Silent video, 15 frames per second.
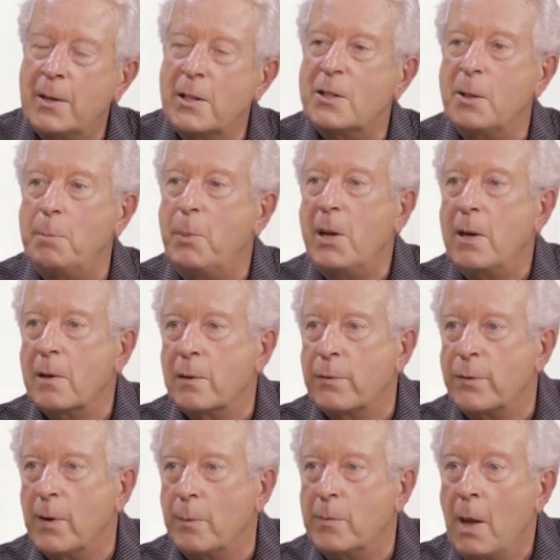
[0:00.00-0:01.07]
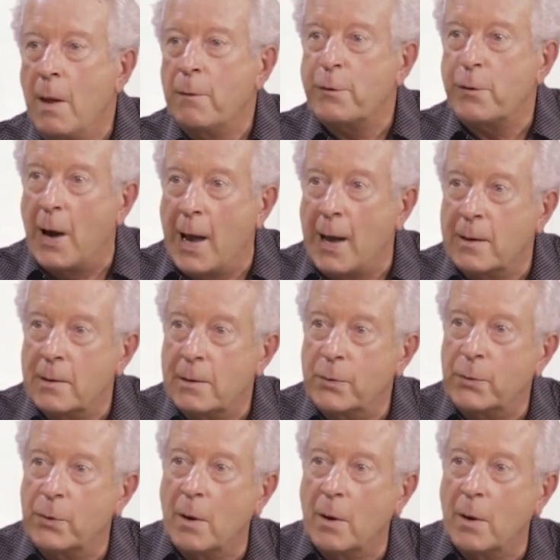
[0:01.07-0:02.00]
disappeared from France,